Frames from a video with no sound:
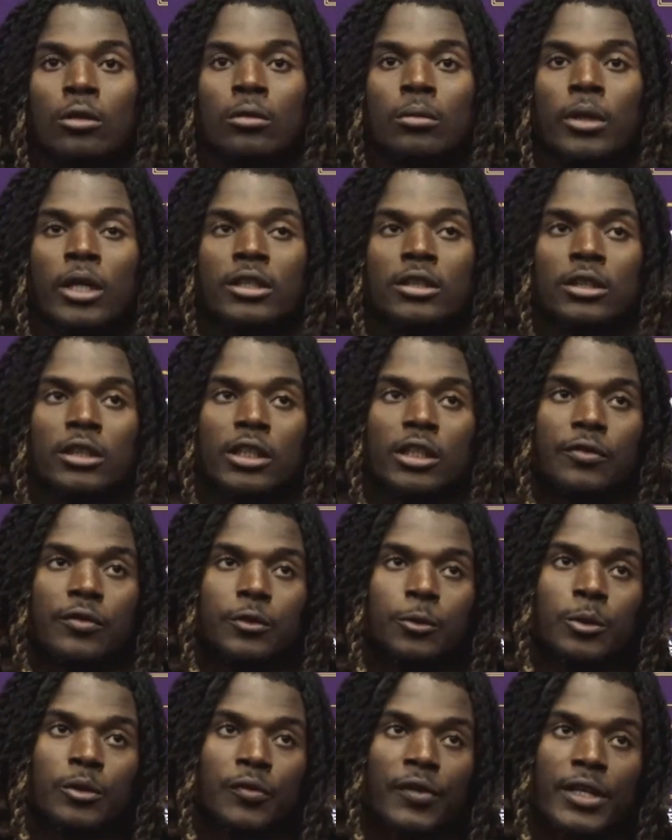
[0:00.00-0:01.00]
As a defense,
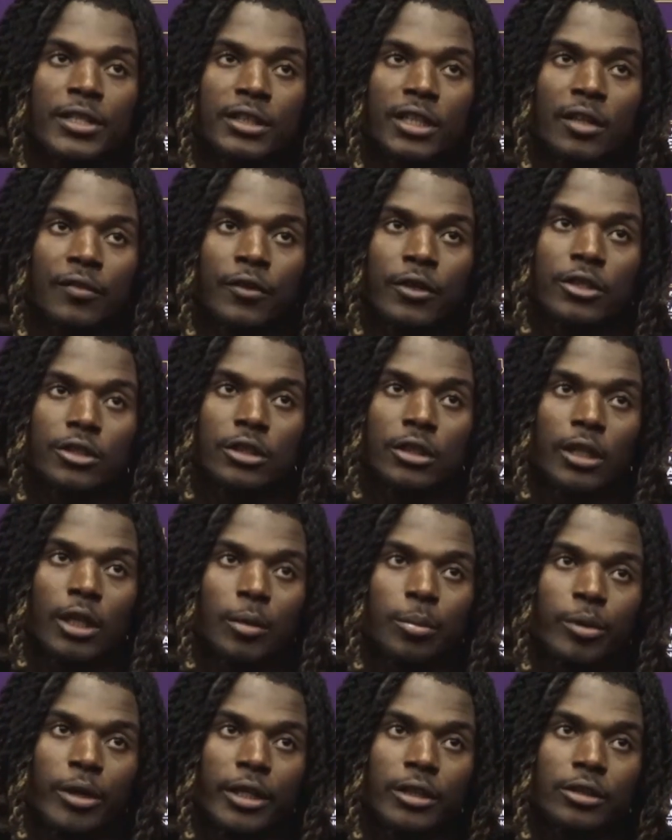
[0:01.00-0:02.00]
we faced adversity in
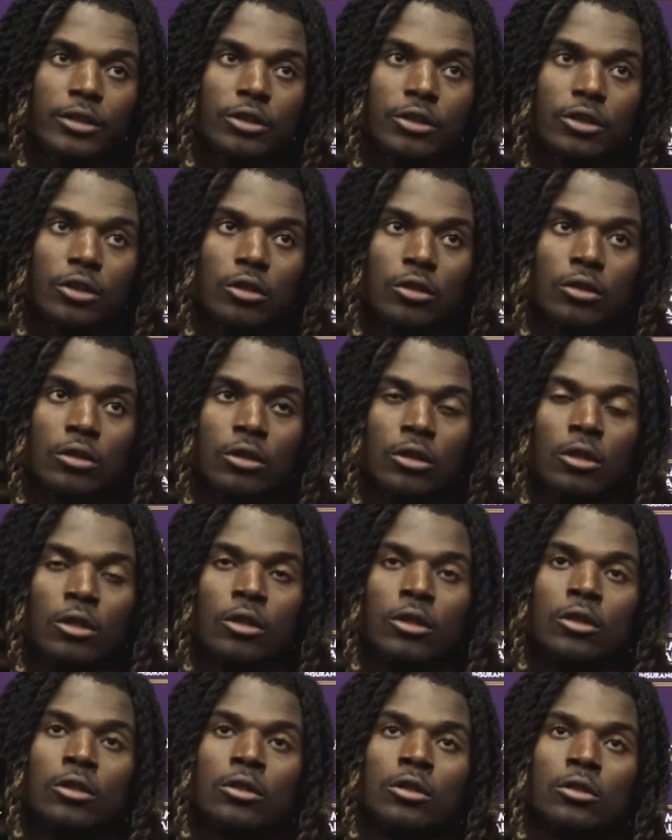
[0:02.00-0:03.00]
practice. So,
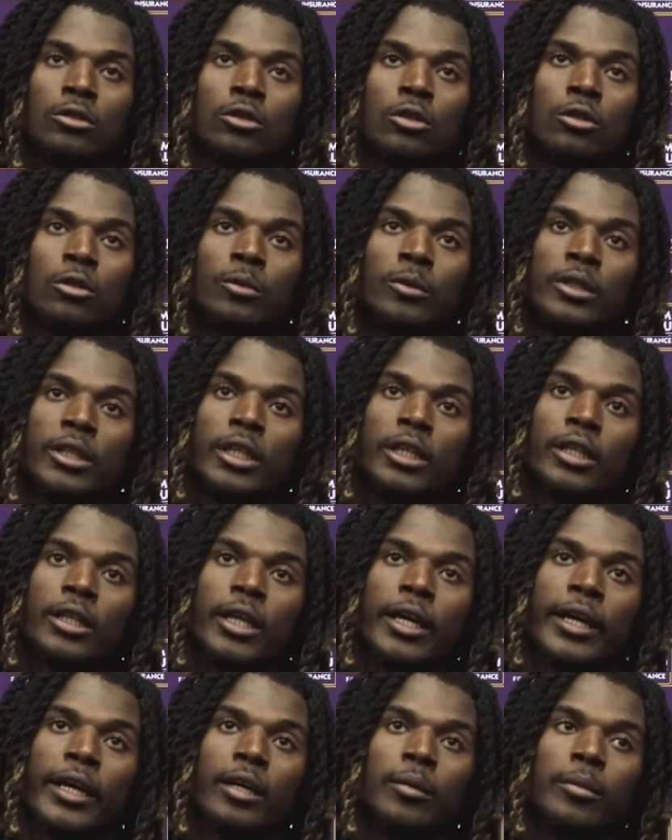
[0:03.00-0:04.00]
you know, when we get in the
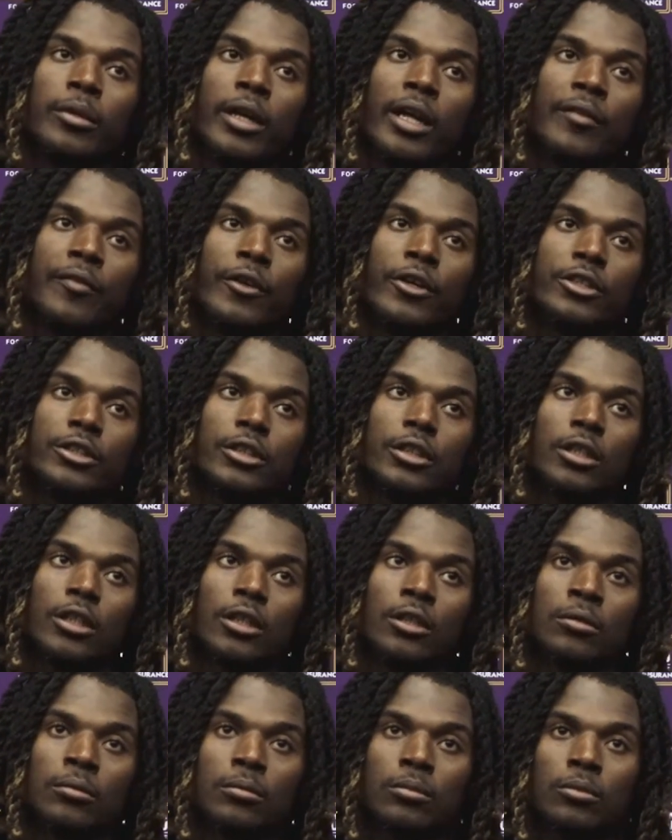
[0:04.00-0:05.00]
game and adversity
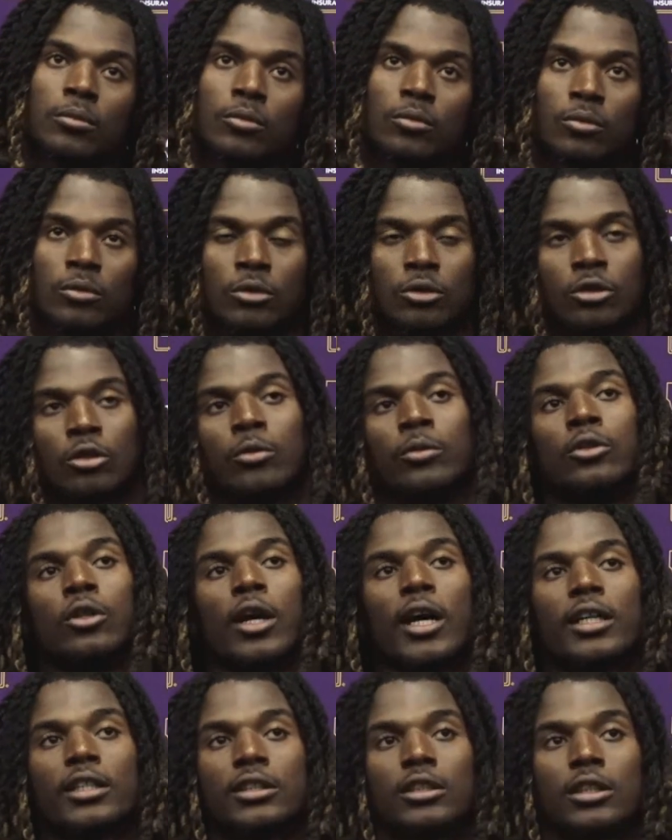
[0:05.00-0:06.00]
come, you know, we know
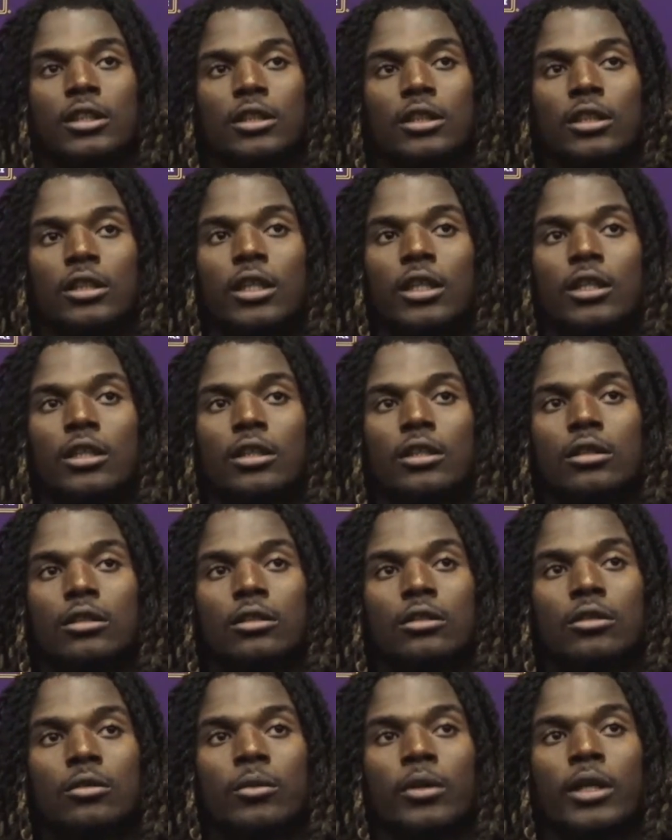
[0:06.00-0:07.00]
how to stick together.
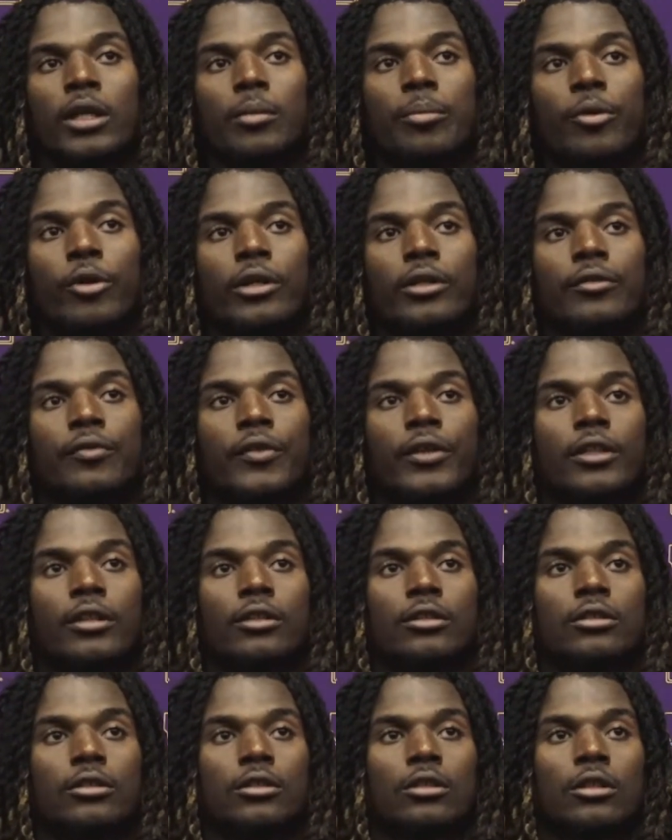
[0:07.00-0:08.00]
We ain't pointing
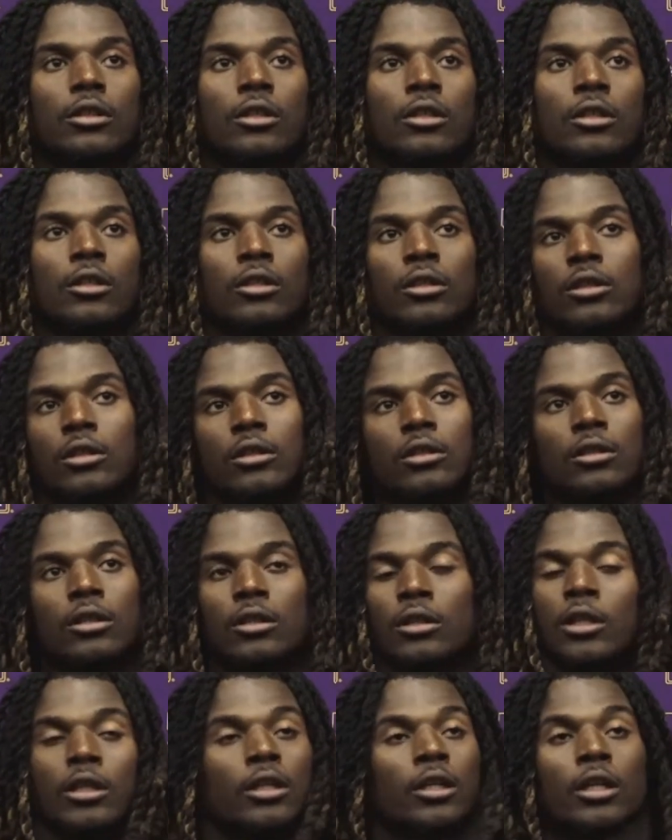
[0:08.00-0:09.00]
fingers and
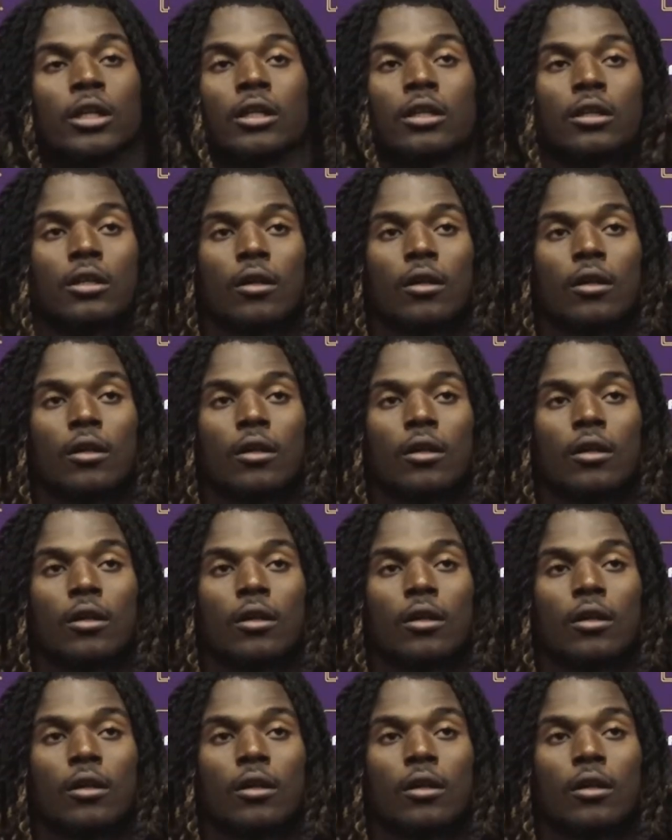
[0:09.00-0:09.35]
none of that.